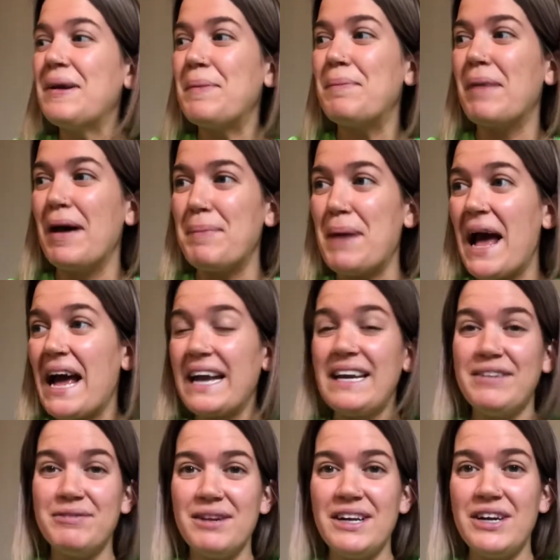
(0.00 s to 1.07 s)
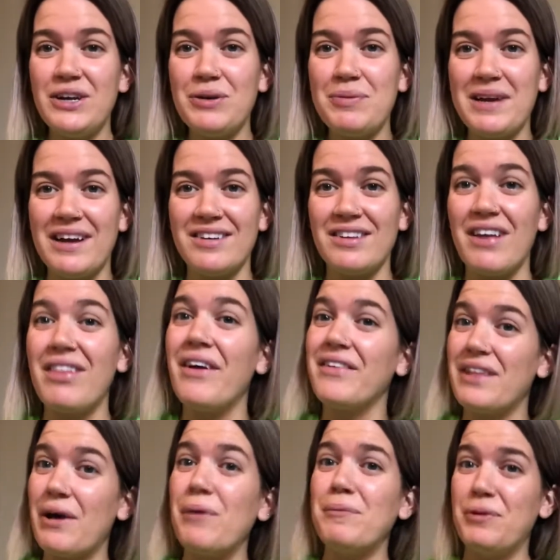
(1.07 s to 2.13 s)
my packing video because I thought
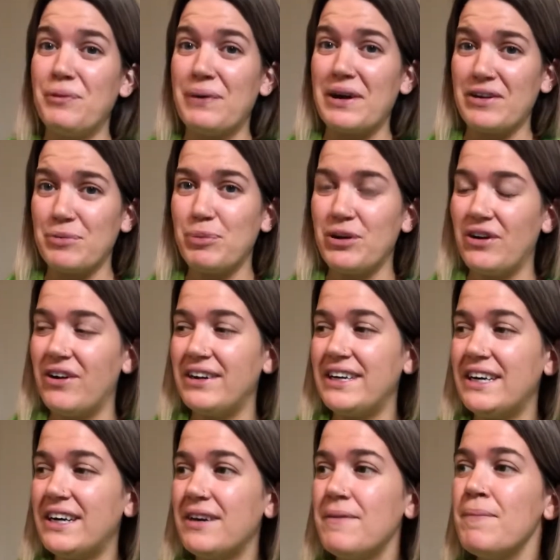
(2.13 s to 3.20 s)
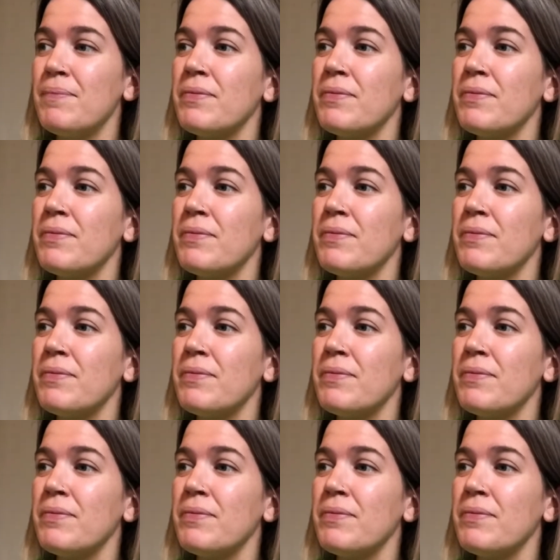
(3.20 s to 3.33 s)
that would be weird to put on here.